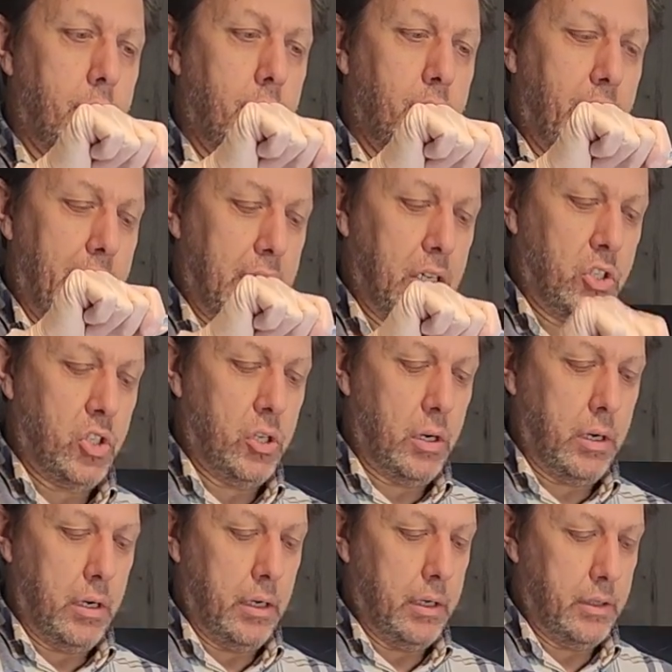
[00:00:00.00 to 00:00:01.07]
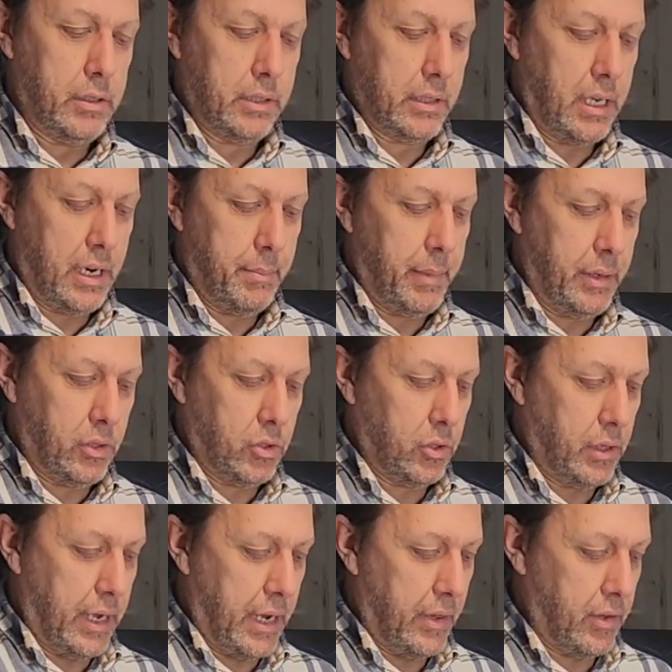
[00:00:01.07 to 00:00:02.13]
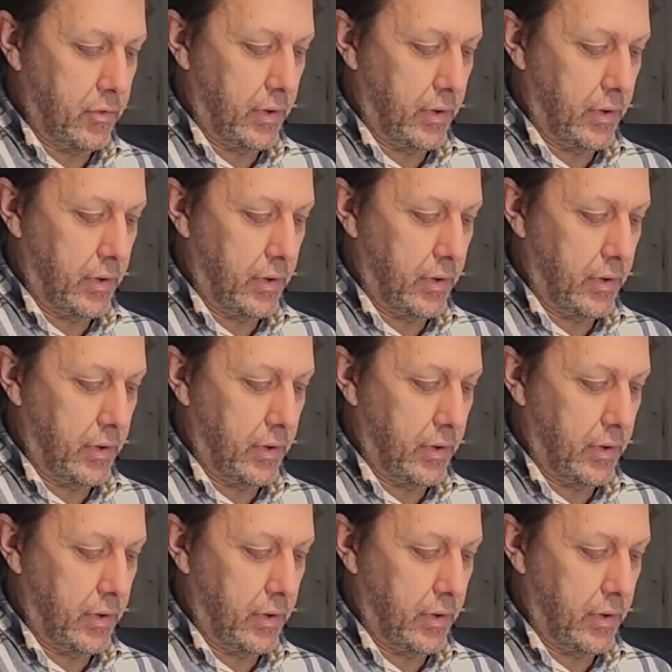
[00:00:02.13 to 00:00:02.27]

regular chocolate. You just got to make sure you're at the